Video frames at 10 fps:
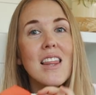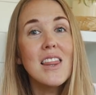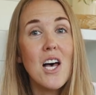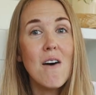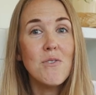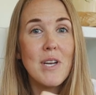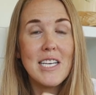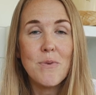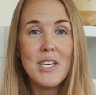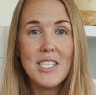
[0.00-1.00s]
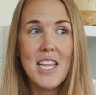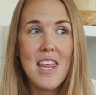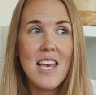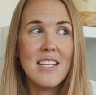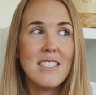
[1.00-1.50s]
loved when I switched to
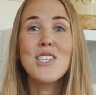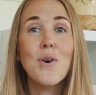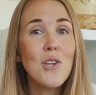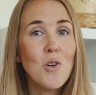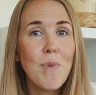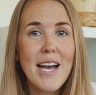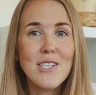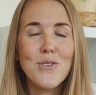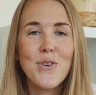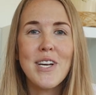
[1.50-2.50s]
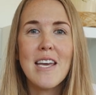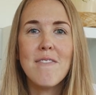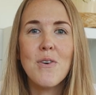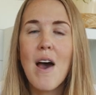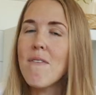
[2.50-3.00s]
this. So a little backstory
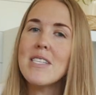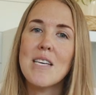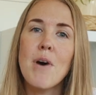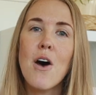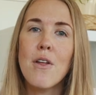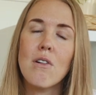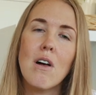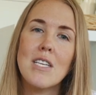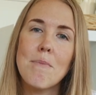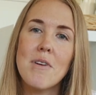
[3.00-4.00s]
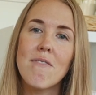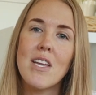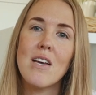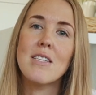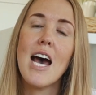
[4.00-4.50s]
if you haven't seen my other cloth diapering
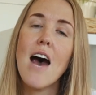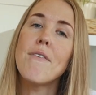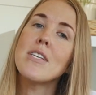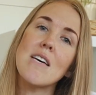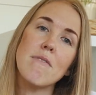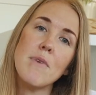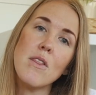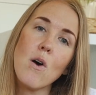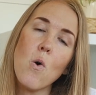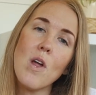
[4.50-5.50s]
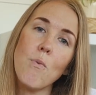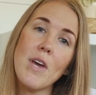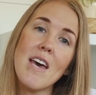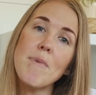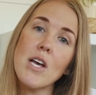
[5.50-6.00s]
videos. I have a seven month old and
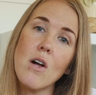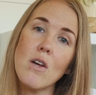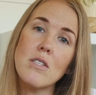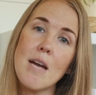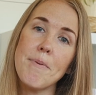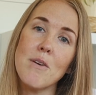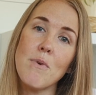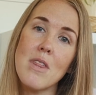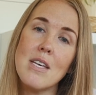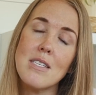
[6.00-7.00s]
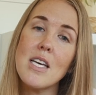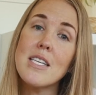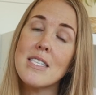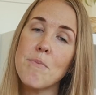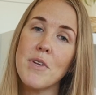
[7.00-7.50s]
we have been cloth diapering with this
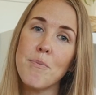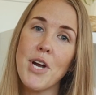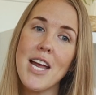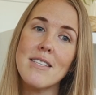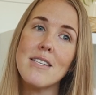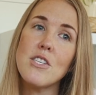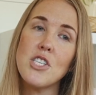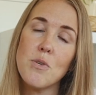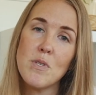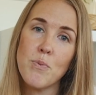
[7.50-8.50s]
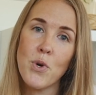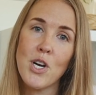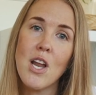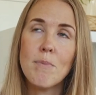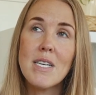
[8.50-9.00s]
Esembly brand since she was
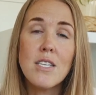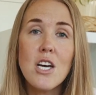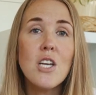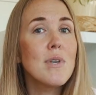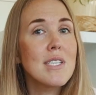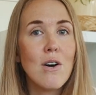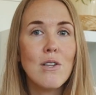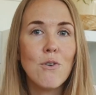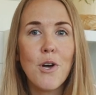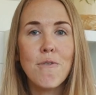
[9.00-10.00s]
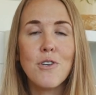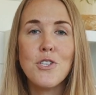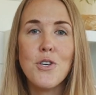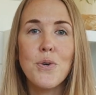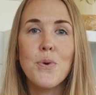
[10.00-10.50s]
born. My son, who is now a little over
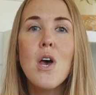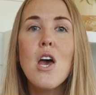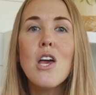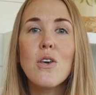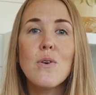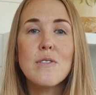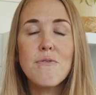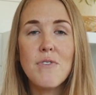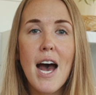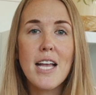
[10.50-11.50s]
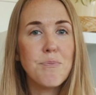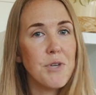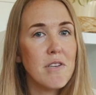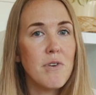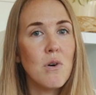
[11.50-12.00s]
two, used flats,
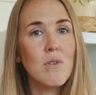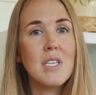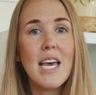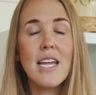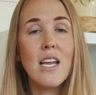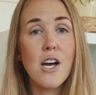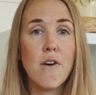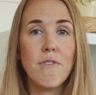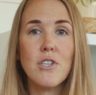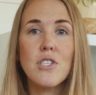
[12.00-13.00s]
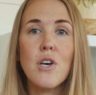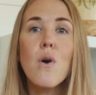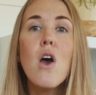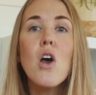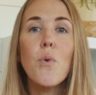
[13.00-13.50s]
pre-folds, and covers. So
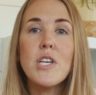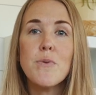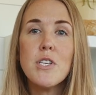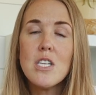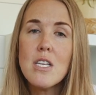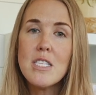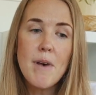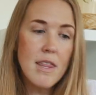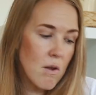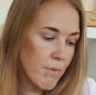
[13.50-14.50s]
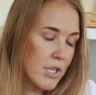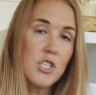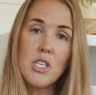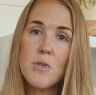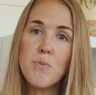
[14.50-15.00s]
we switched to this method when
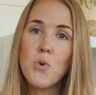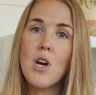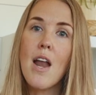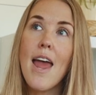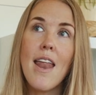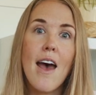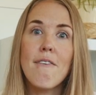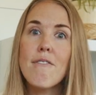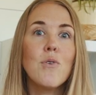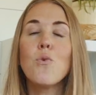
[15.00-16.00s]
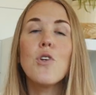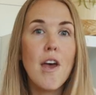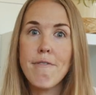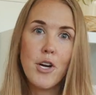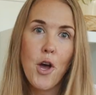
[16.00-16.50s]
she was born and have will
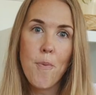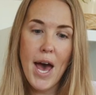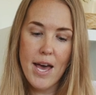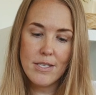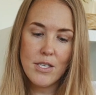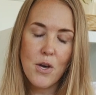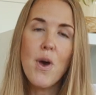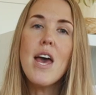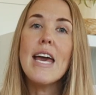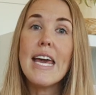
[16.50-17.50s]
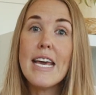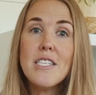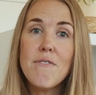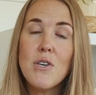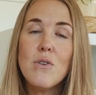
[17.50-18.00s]
never go back. So ease
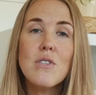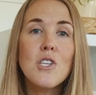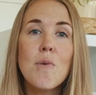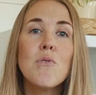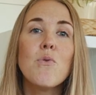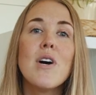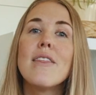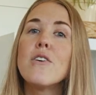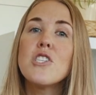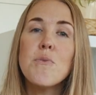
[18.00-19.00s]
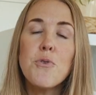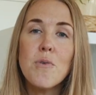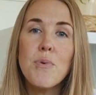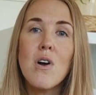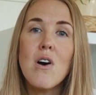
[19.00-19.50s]
of use, number one, they're simple to
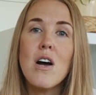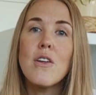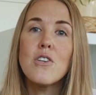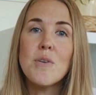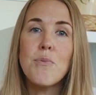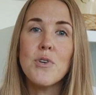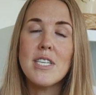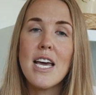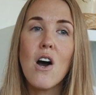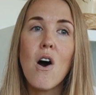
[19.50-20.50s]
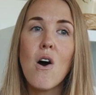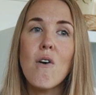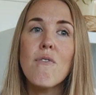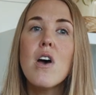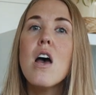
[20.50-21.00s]
put on, they're simple to take
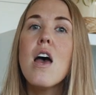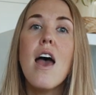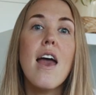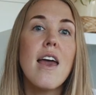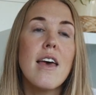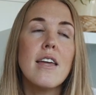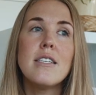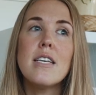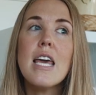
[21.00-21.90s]
off, and